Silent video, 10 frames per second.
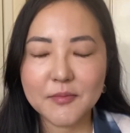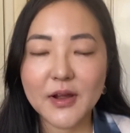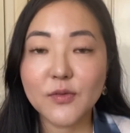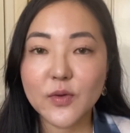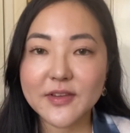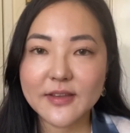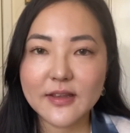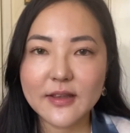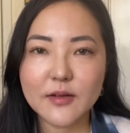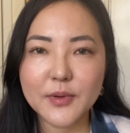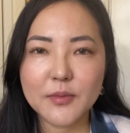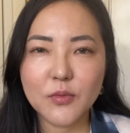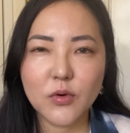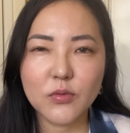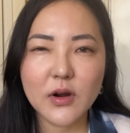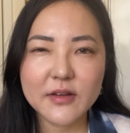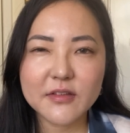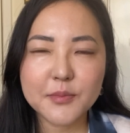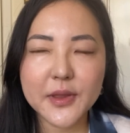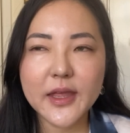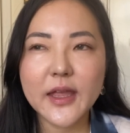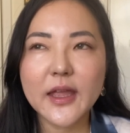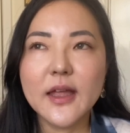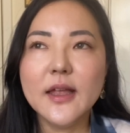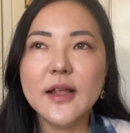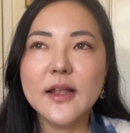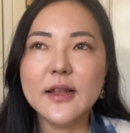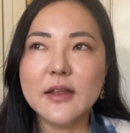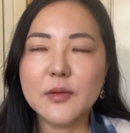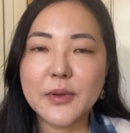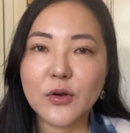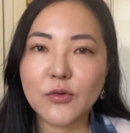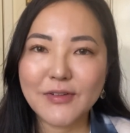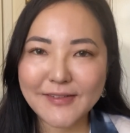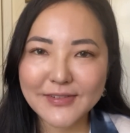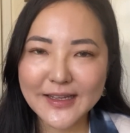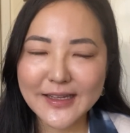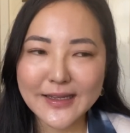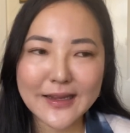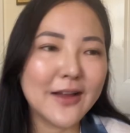My voice is a little bit more raspy, a little bit gravelly.